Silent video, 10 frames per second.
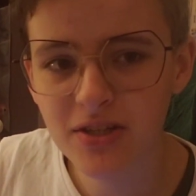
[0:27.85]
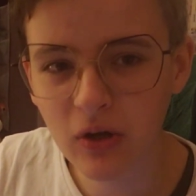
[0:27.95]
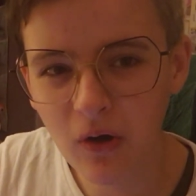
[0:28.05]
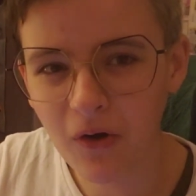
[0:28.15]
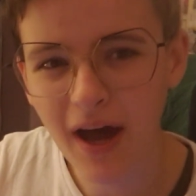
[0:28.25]
to
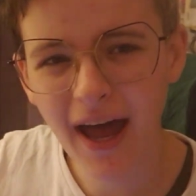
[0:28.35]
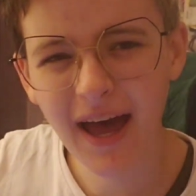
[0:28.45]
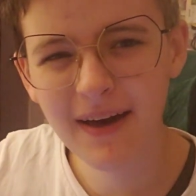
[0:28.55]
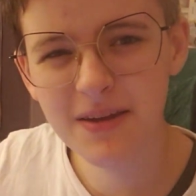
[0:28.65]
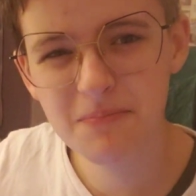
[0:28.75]
call
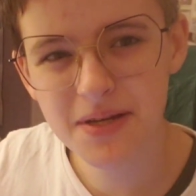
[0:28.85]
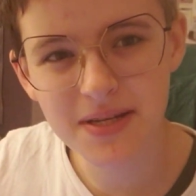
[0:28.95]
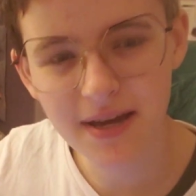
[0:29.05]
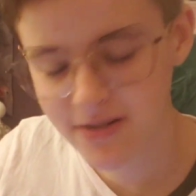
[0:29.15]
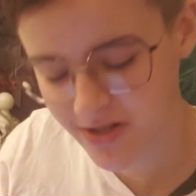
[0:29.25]
had
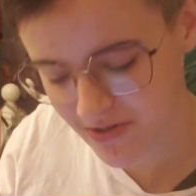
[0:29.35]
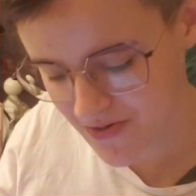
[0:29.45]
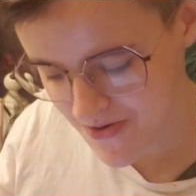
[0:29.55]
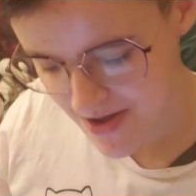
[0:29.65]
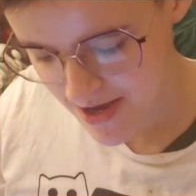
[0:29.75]

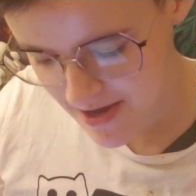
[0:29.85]
potential,